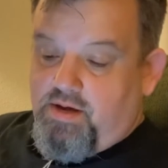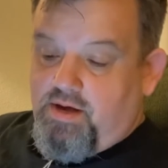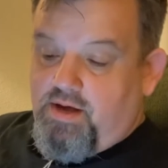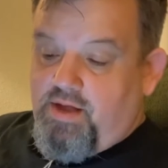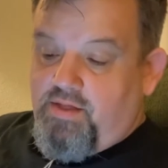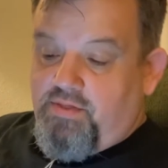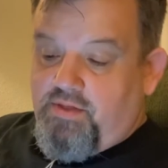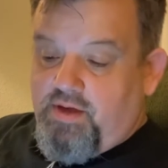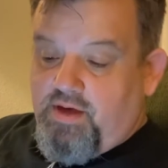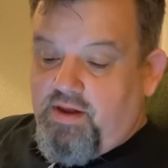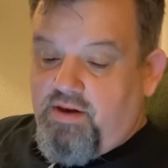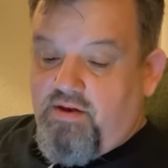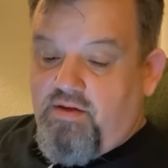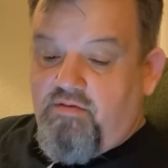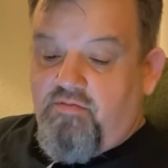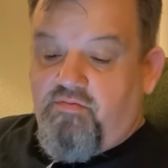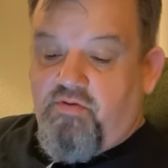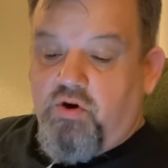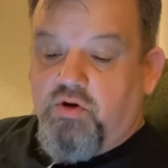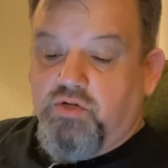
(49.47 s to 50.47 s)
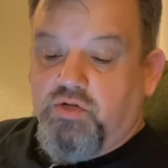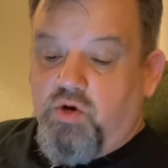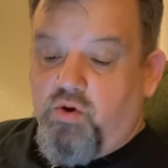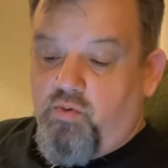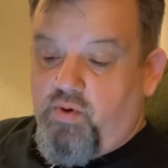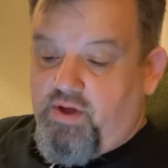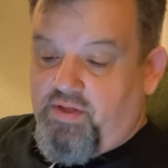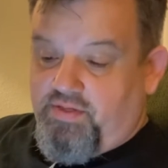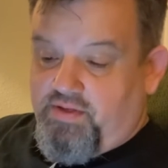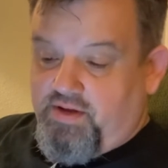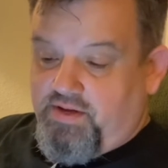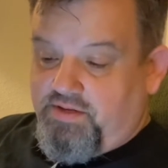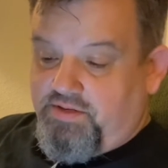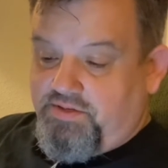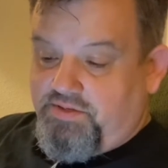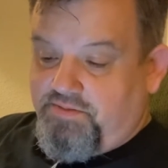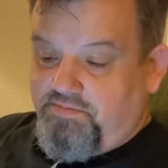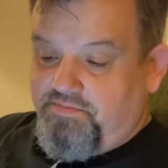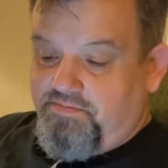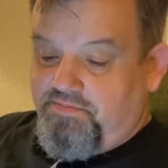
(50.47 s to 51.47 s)
and then First
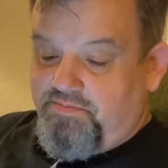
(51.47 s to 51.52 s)
Corinthians.